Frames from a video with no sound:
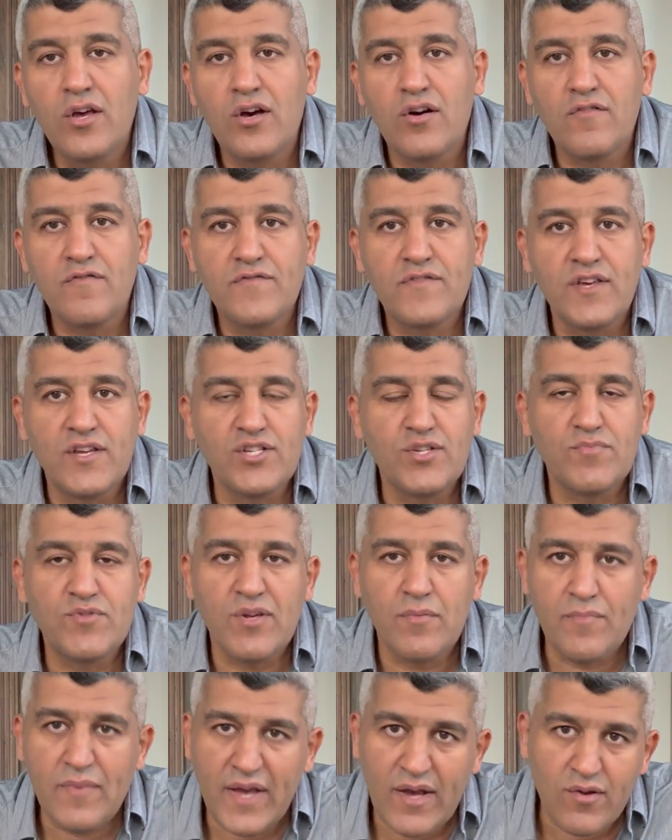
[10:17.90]
of the
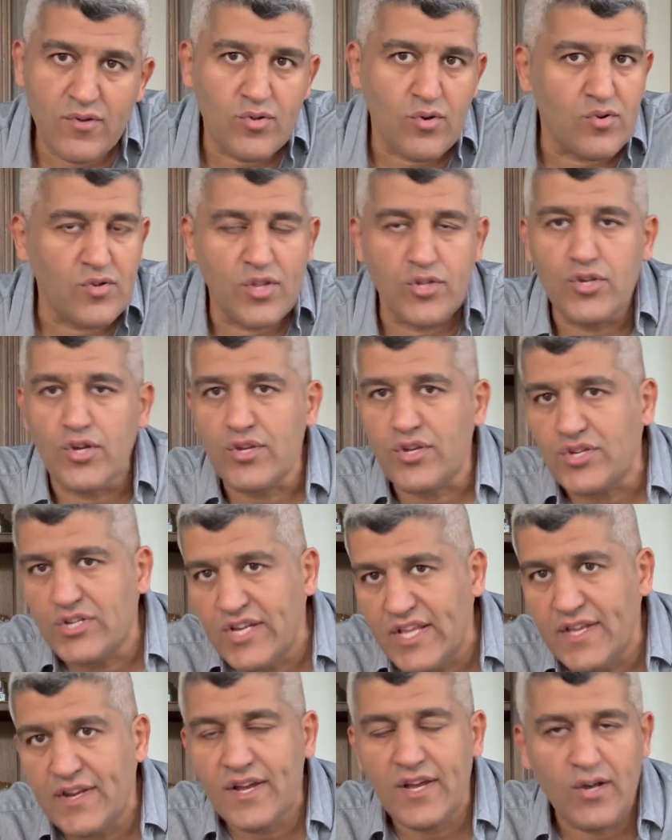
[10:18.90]
Egyptian pound or the
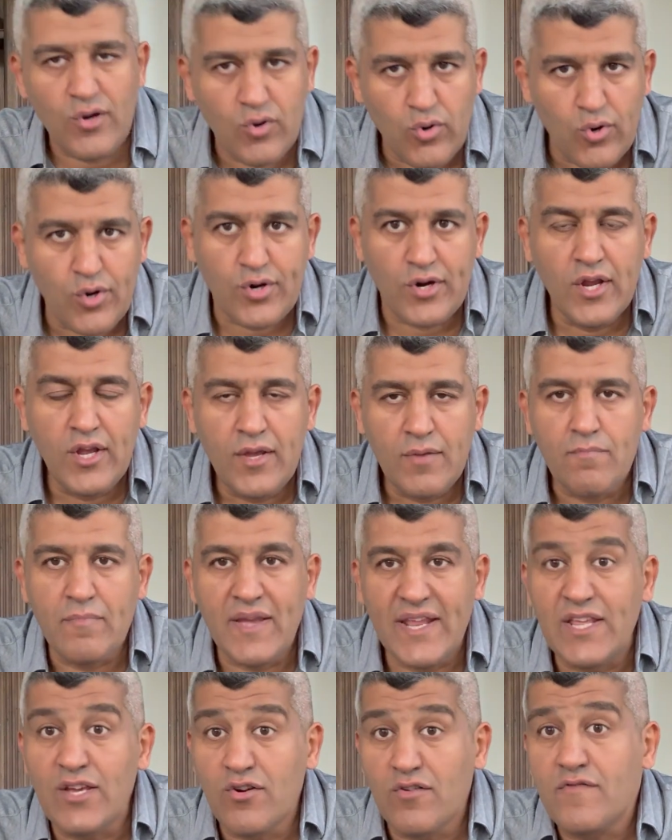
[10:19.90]
Turkish lira or
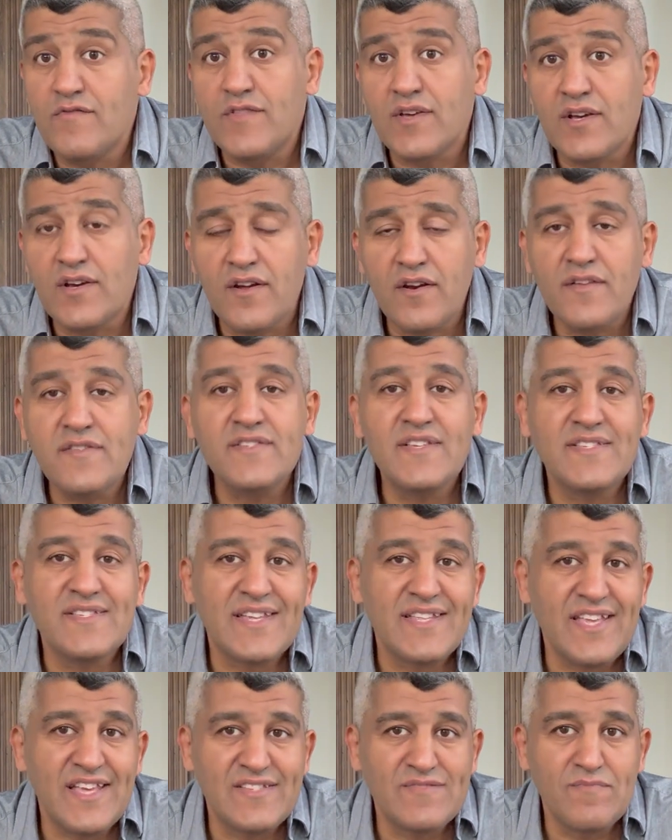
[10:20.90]
many of the currencies
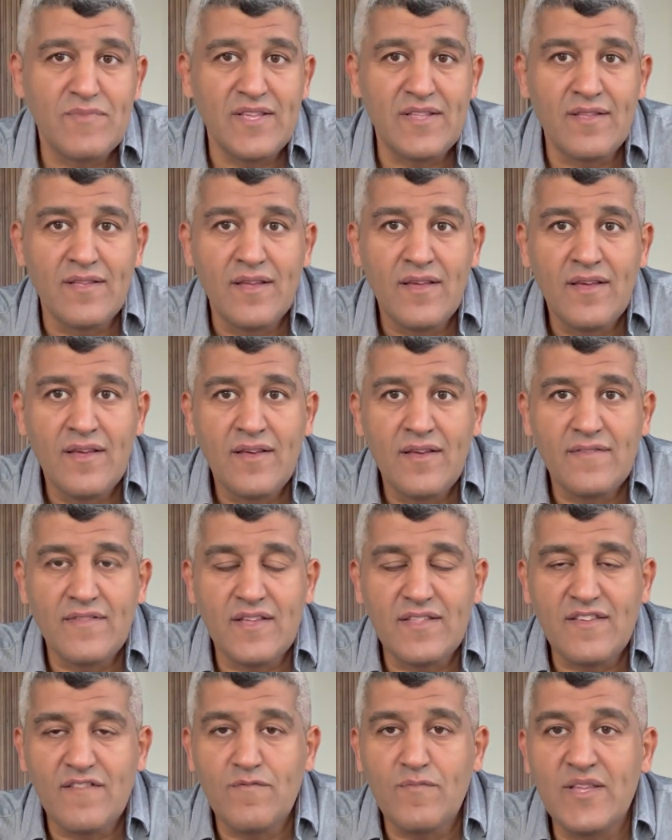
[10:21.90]
that have been
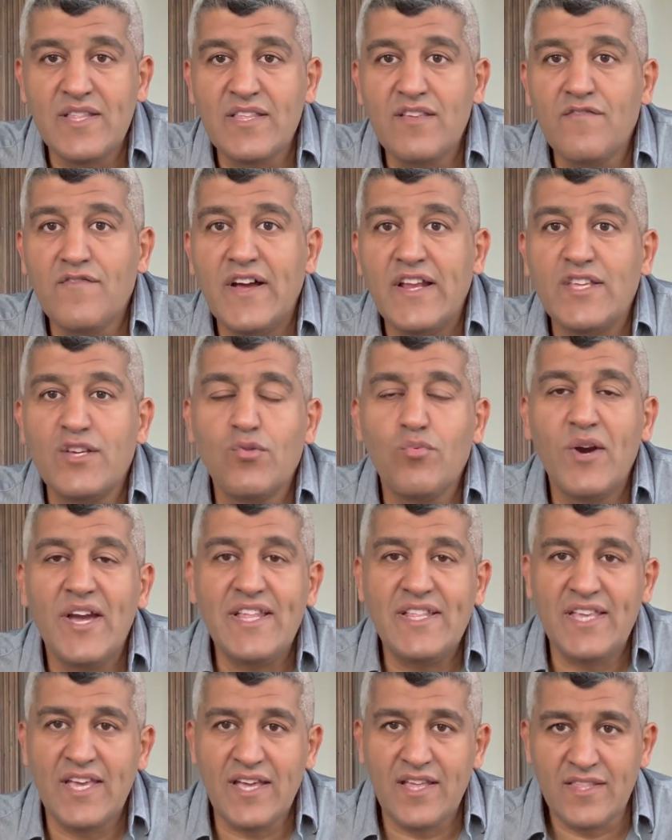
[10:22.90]

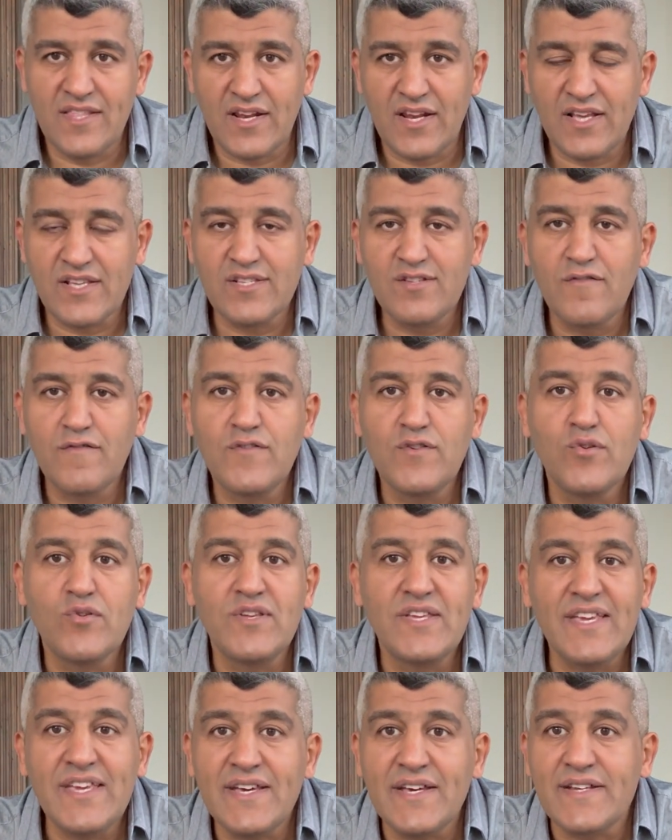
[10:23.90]
devaluating in the last few
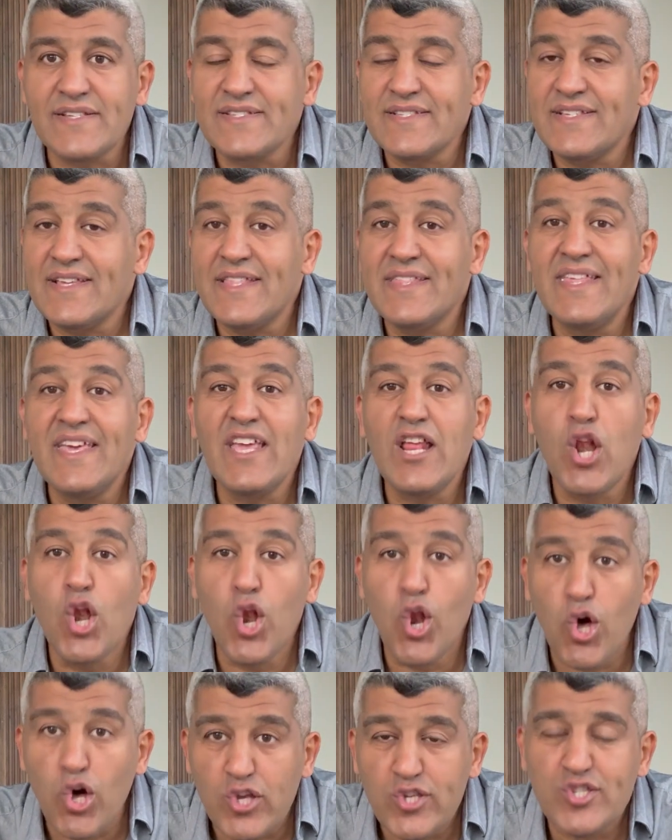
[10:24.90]
years, they
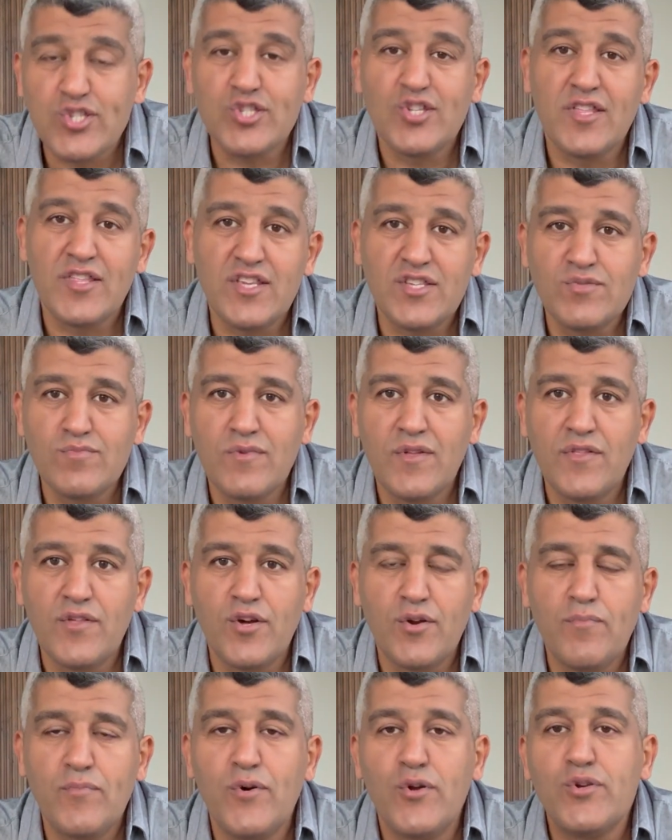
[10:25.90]
lost
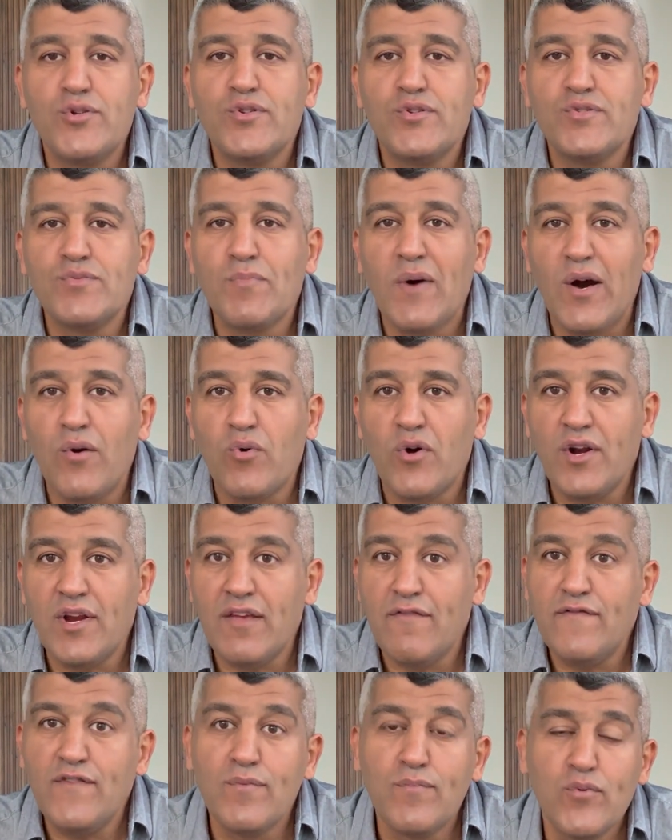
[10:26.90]
their purchase power.
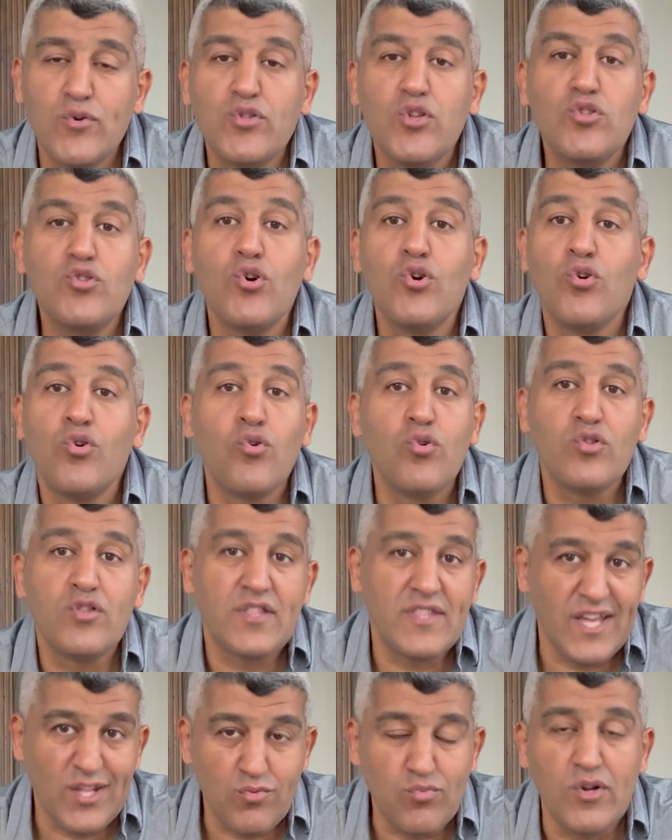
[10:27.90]
If you put it in
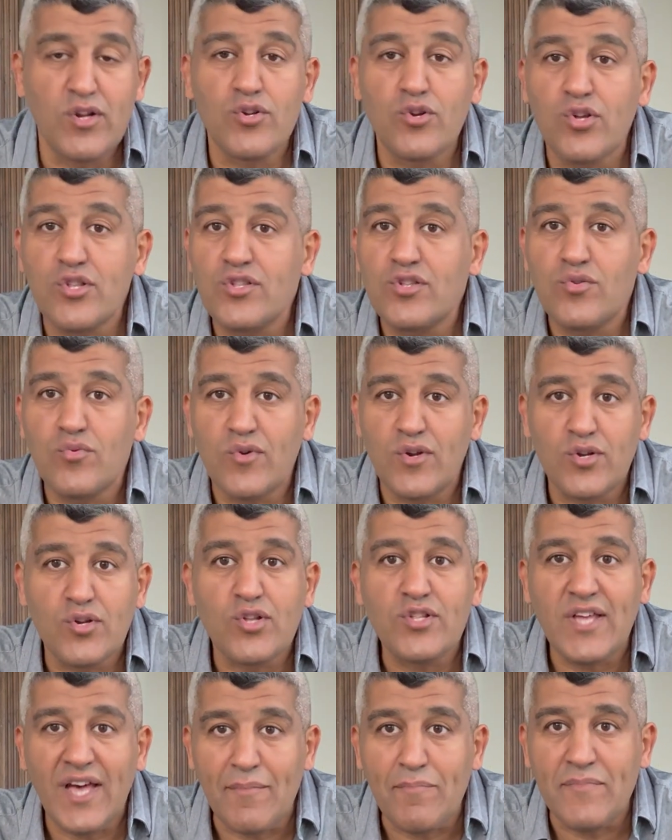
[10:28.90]
gold, that will
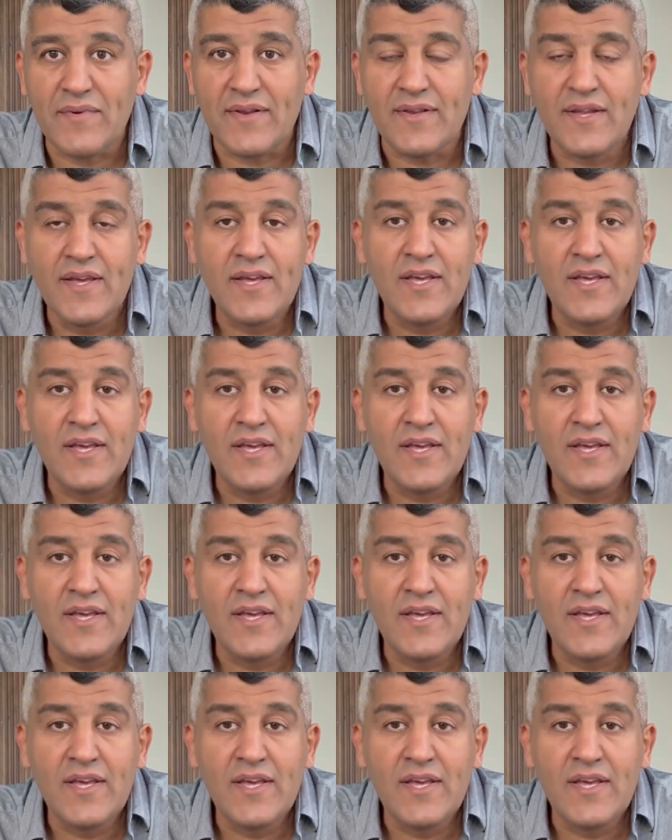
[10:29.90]
not happen.